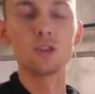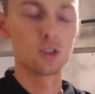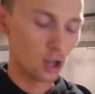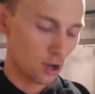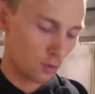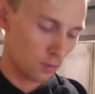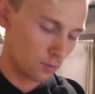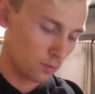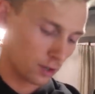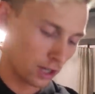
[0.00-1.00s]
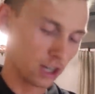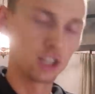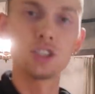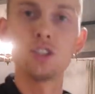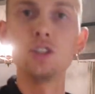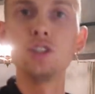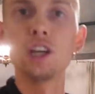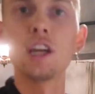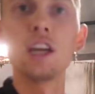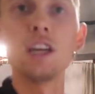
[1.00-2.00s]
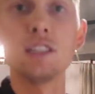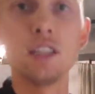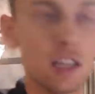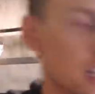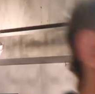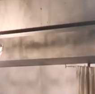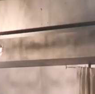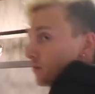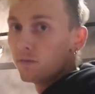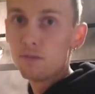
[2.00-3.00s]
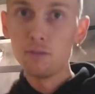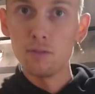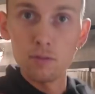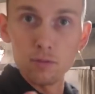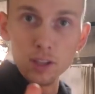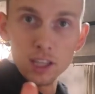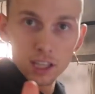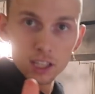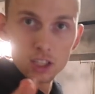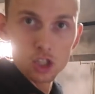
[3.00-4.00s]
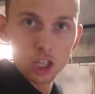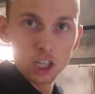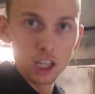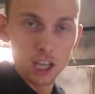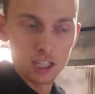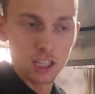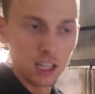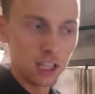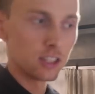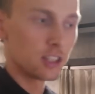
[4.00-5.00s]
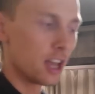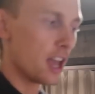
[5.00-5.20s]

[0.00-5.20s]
So we're gonna just do chicken quesadillas, vegan chicken quesadillas,